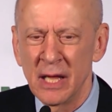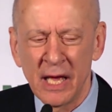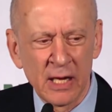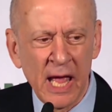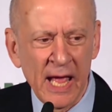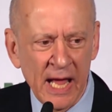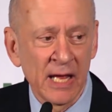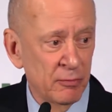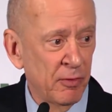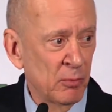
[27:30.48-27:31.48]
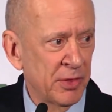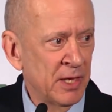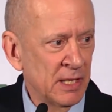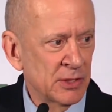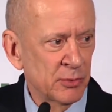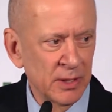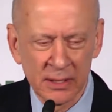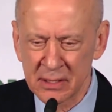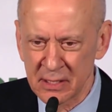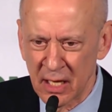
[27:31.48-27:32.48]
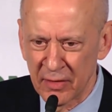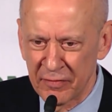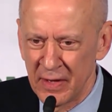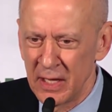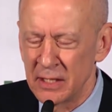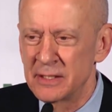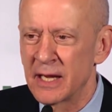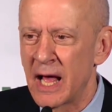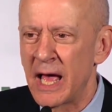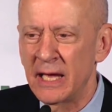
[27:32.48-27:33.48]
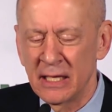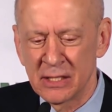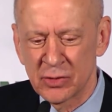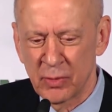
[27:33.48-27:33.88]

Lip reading: and from within Israel itself, denying